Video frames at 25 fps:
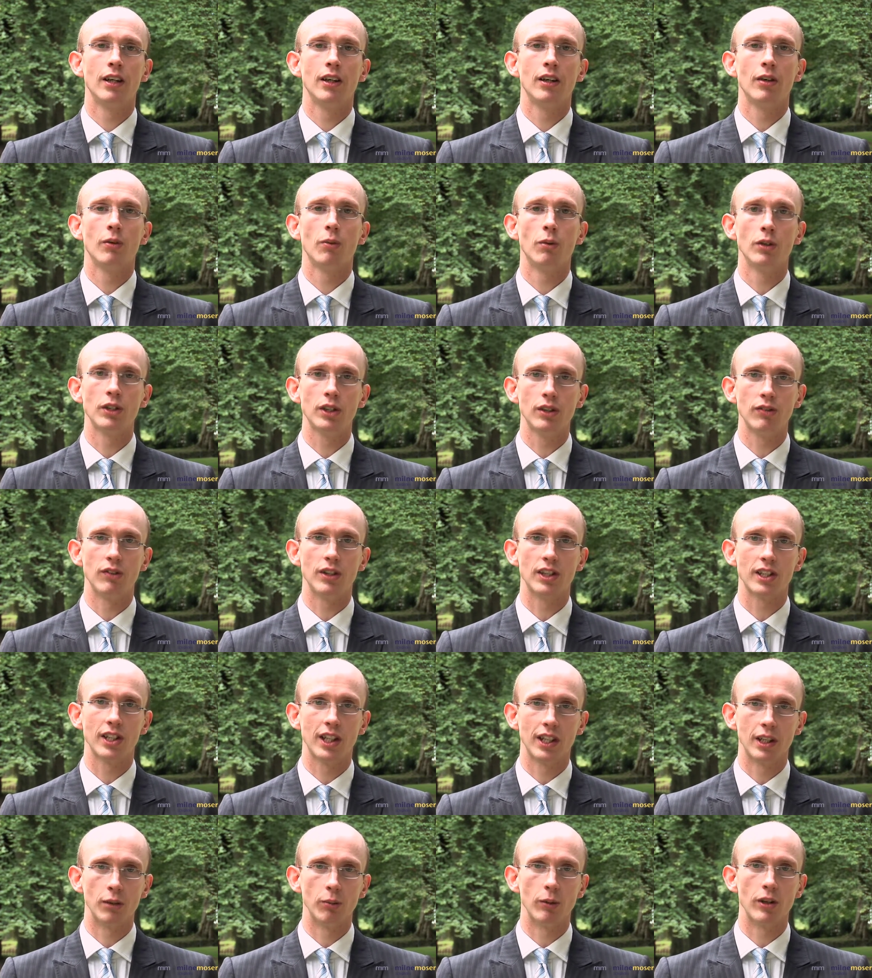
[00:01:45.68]
Once you've
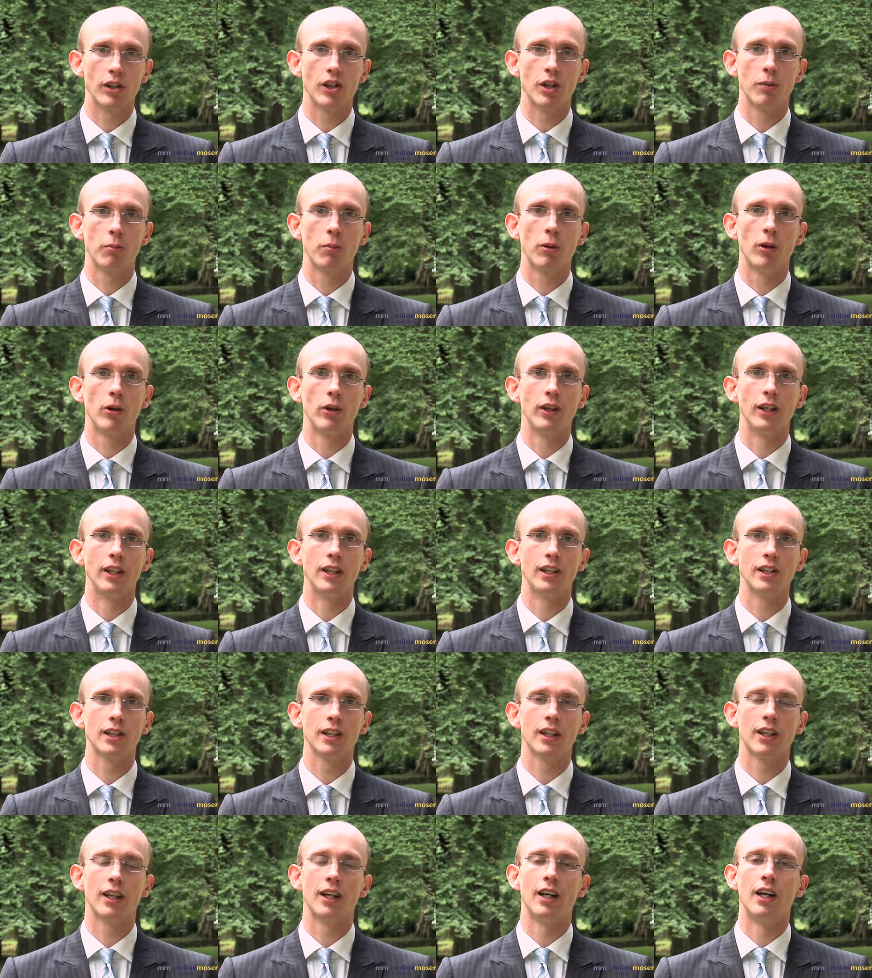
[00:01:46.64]
decided which
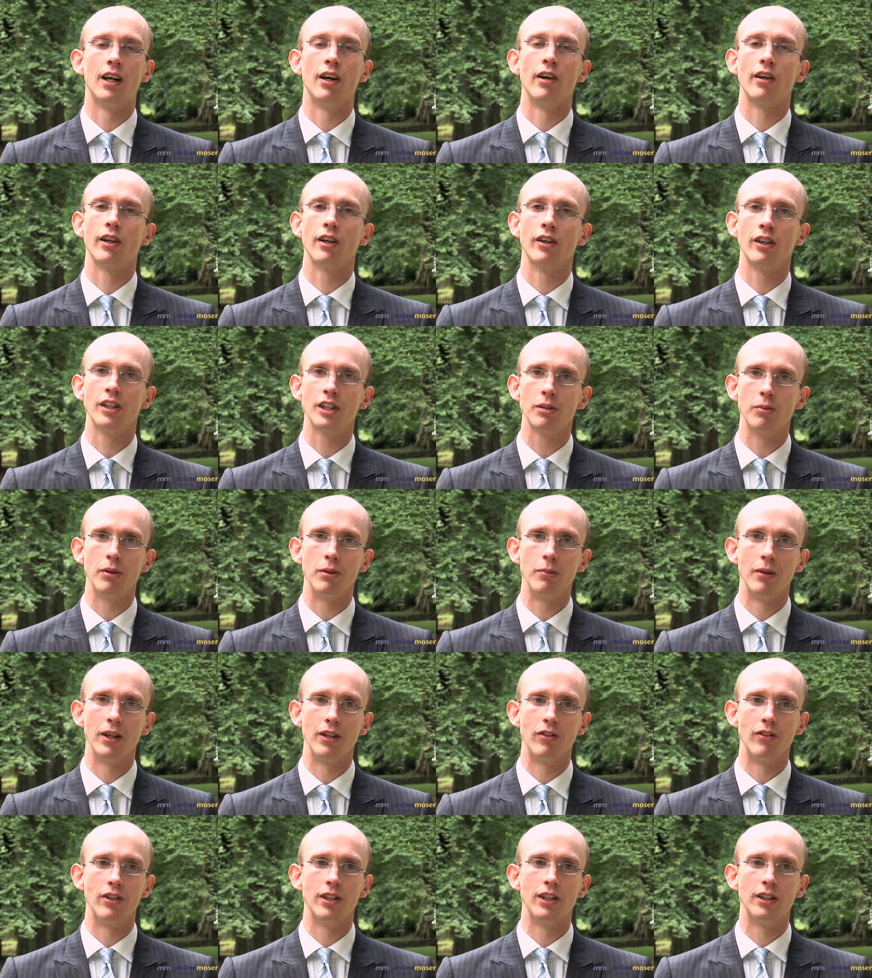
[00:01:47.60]
employees are going to be
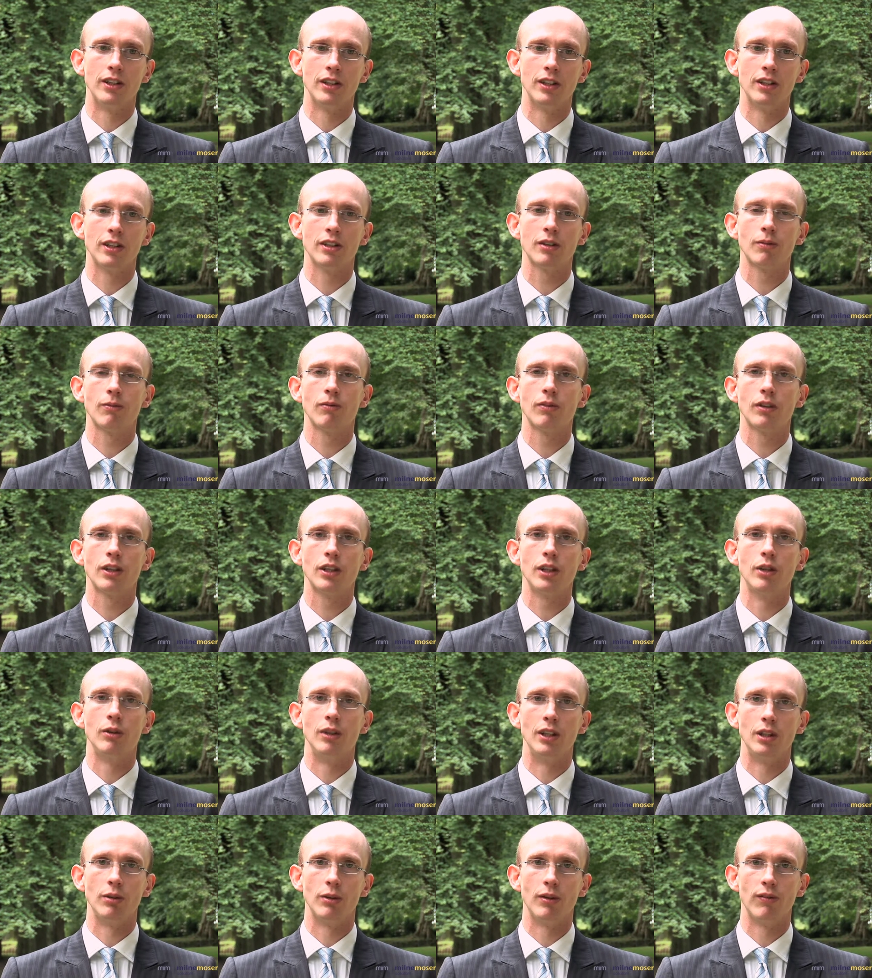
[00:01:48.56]
made redundant, you
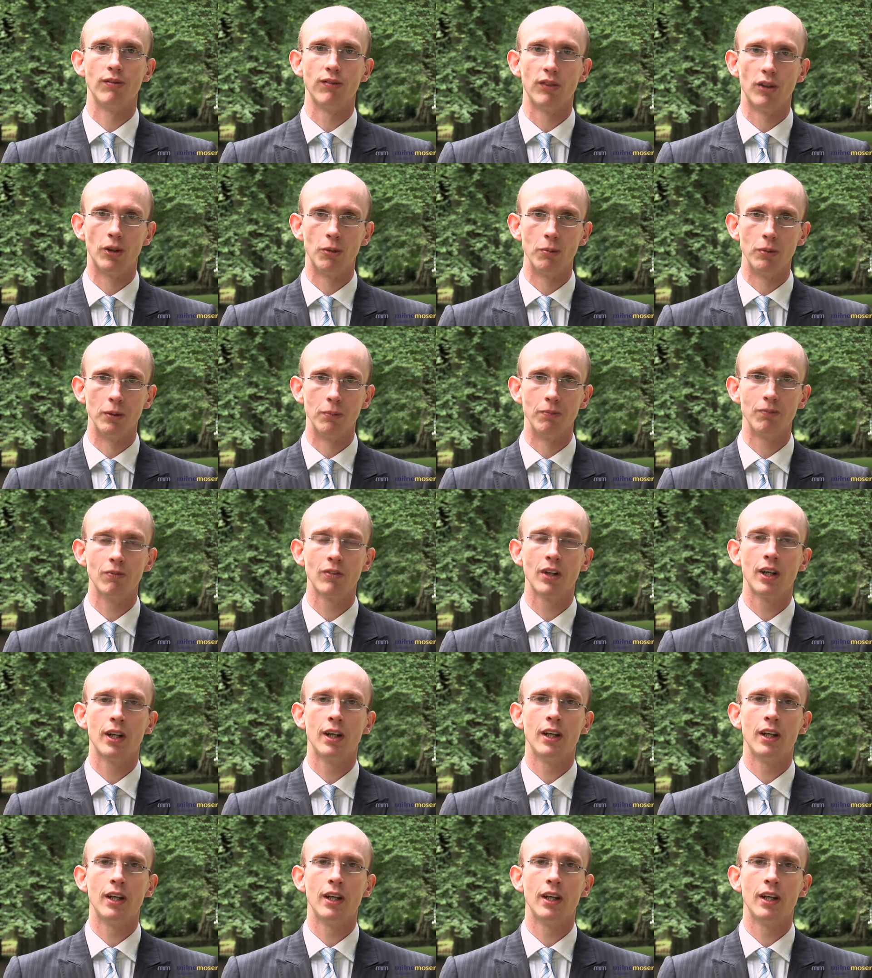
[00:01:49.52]
need to inform them.